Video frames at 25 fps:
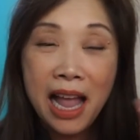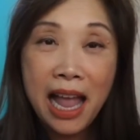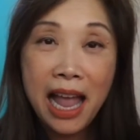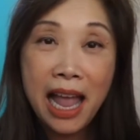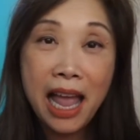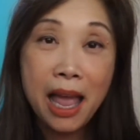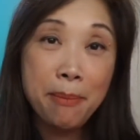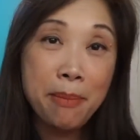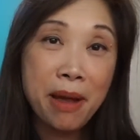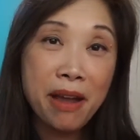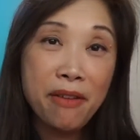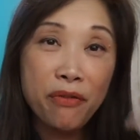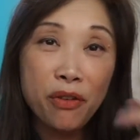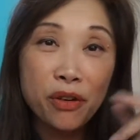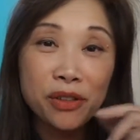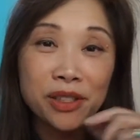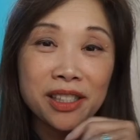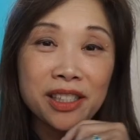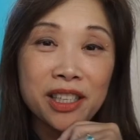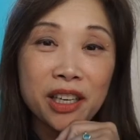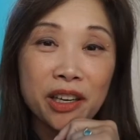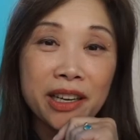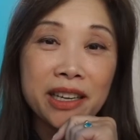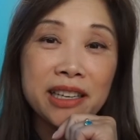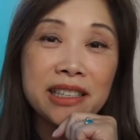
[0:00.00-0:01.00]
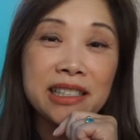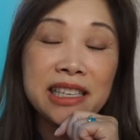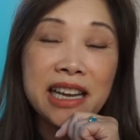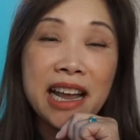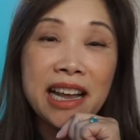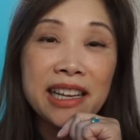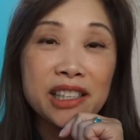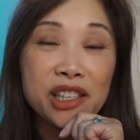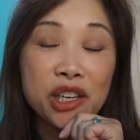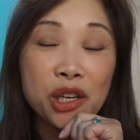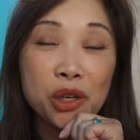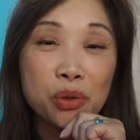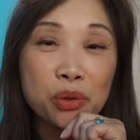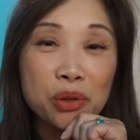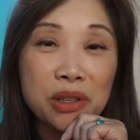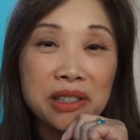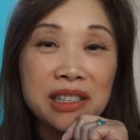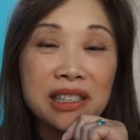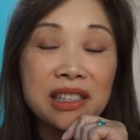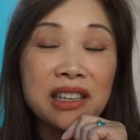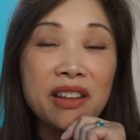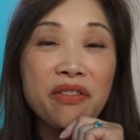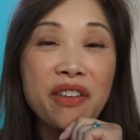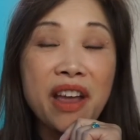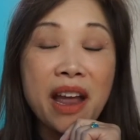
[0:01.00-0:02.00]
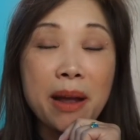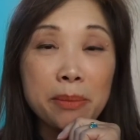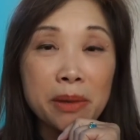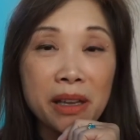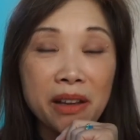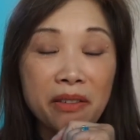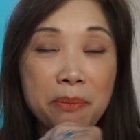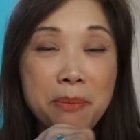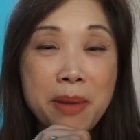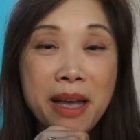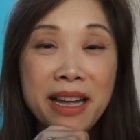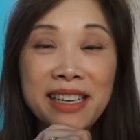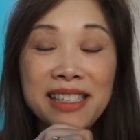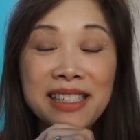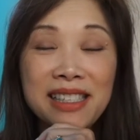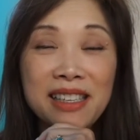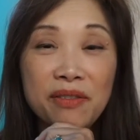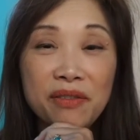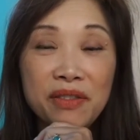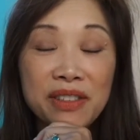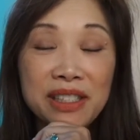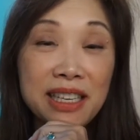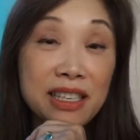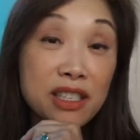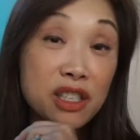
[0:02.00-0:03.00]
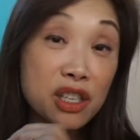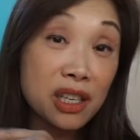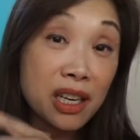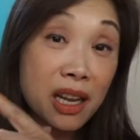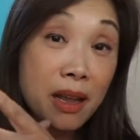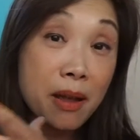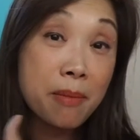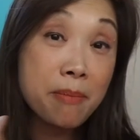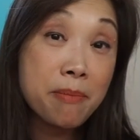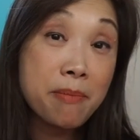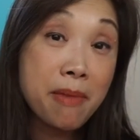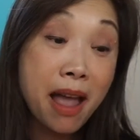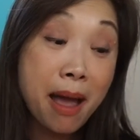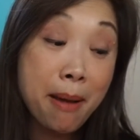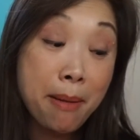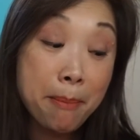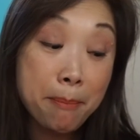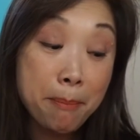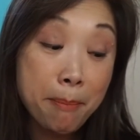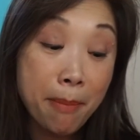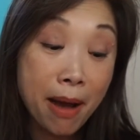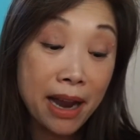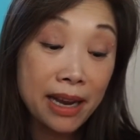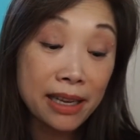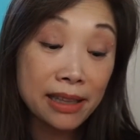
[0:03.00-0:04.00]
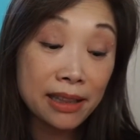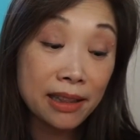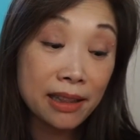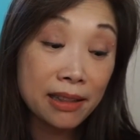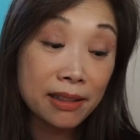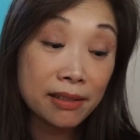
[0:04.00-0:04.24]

And my first ten years was as a family medicine physician, and my